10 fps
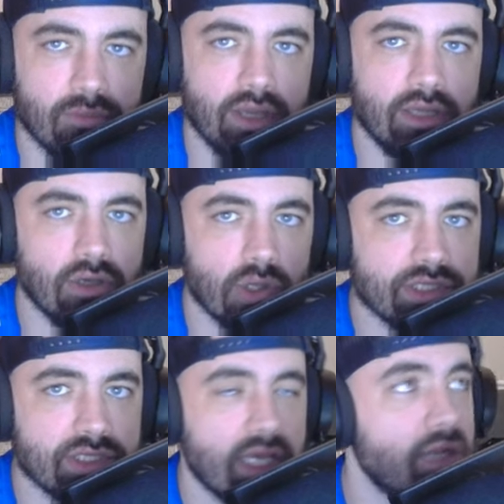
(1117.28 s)
bring Golden
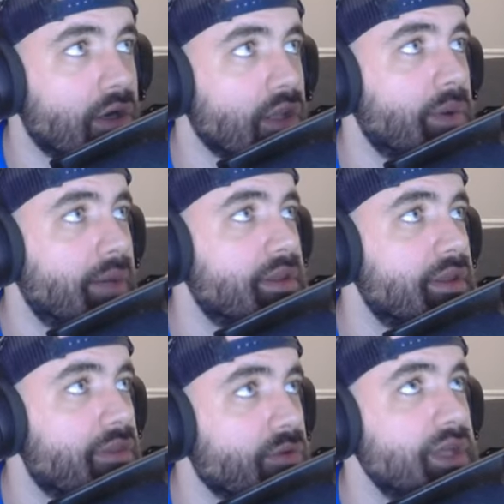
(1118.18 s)
State all the way up to the
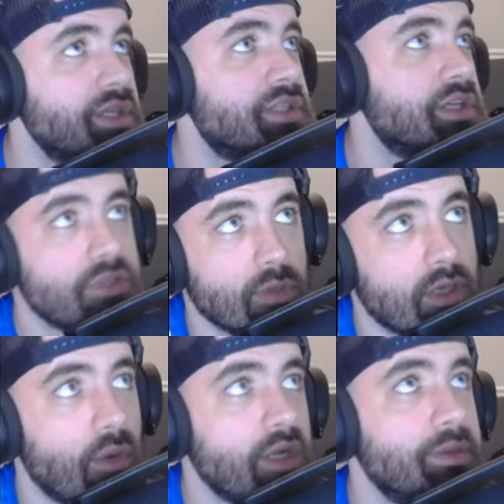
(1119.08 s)
3 seed. So we're
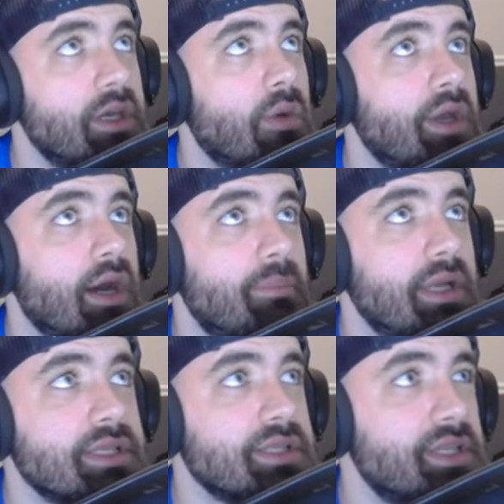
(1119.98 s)
going to be going up
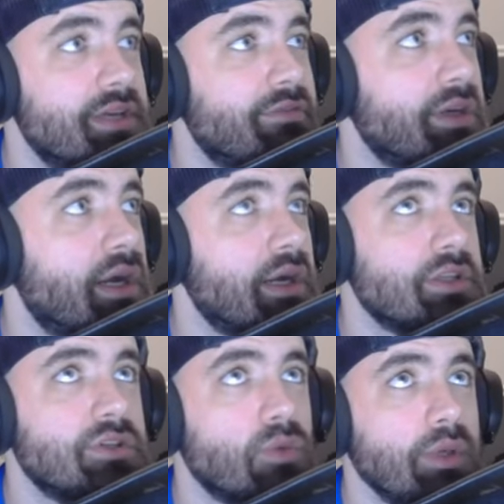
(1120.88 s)
against the Denver
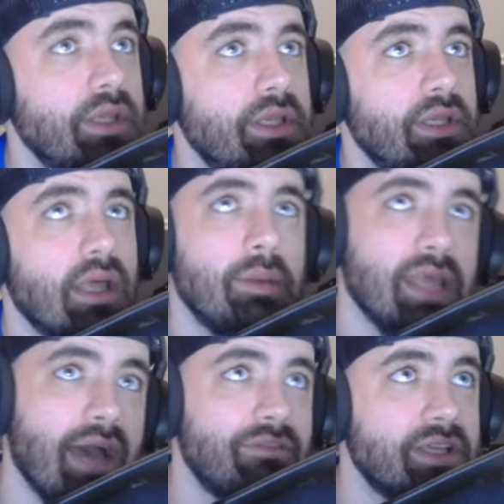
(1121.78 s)
Nuggets, who really, I mean, they
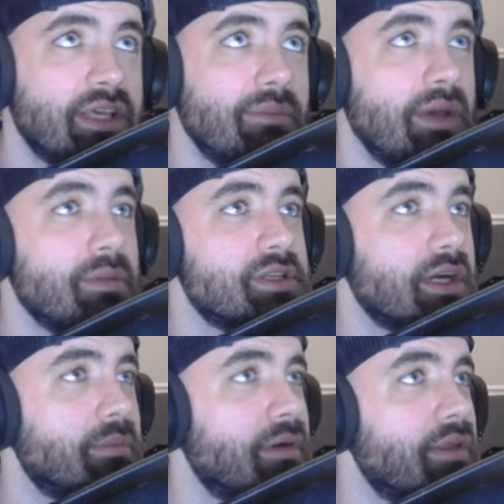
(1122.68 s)
have Dikembe
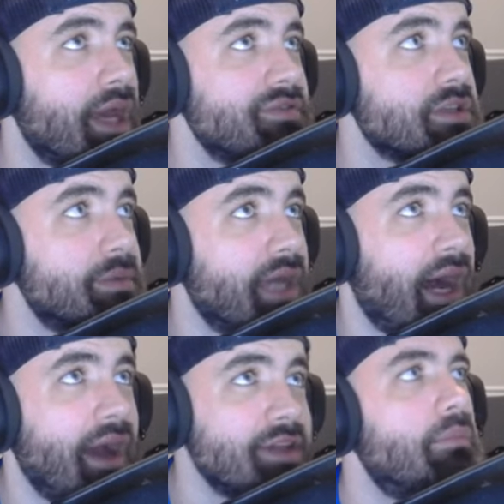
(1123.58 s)
Mutombo, they have some
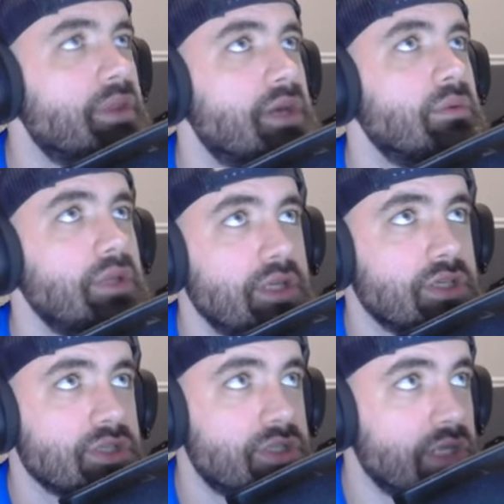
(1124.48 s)
guys, but they really
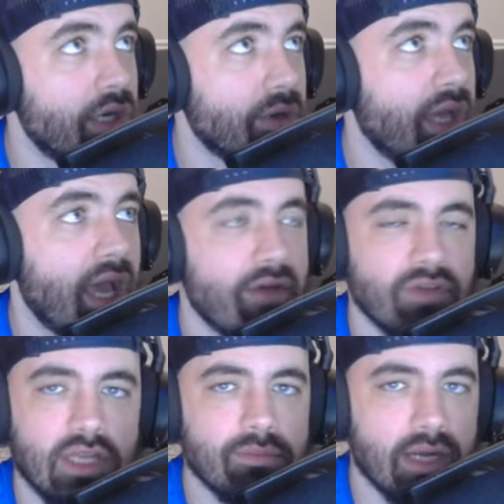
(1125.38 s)
just don't have
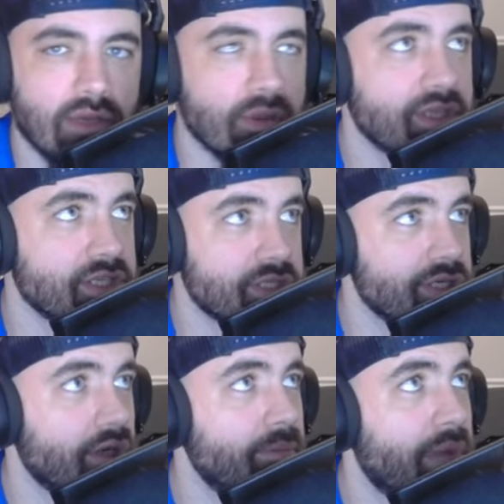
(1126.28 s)
anybody with the
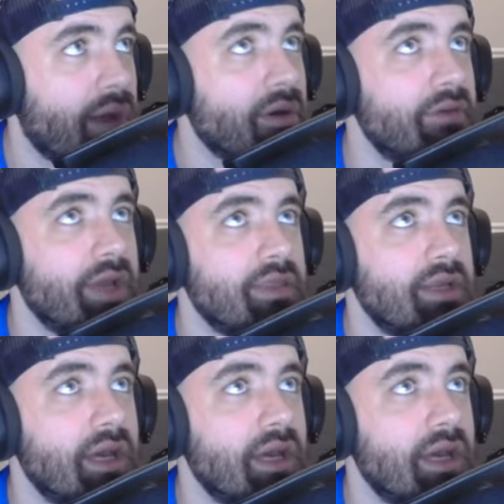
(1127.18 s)
star power of Anthony